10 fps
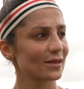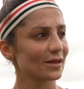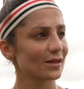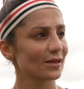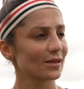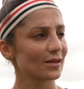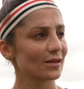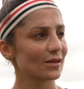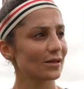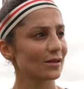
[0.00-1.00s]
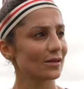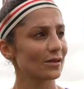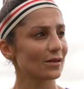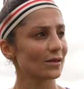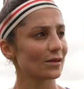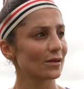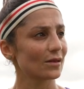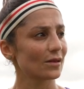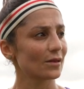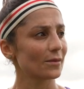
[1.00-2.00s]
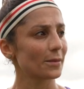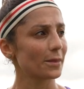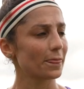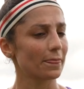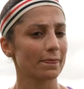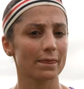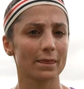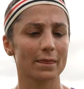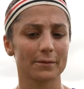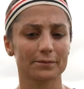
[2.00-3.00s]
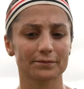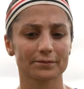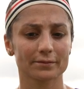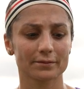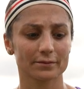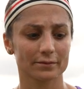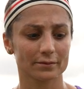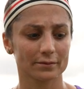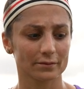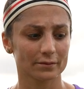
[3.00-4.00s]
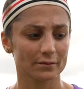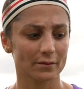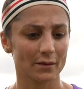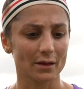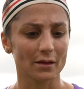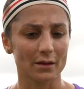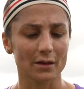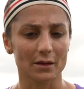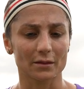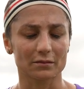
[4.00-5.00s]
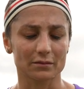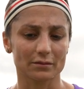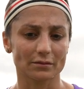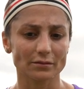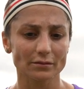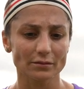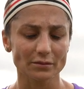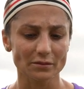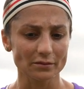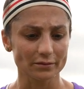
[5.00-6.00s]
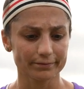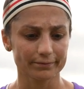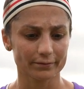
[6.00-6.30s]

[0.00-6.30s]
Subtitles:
No one is speaking in this clip.